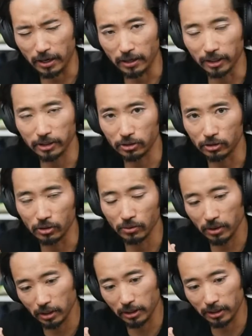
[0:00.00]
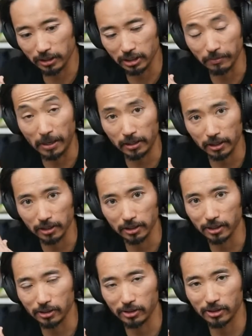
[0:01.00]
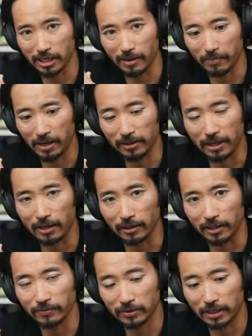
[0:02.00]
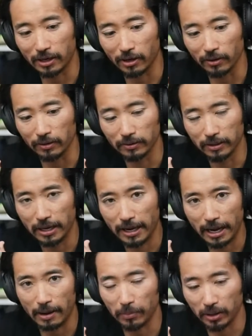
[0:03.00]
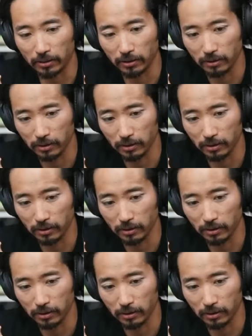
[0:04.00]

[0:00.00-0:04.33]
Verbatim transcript: And let's do the things and make the decisions that make that lifestyle happen,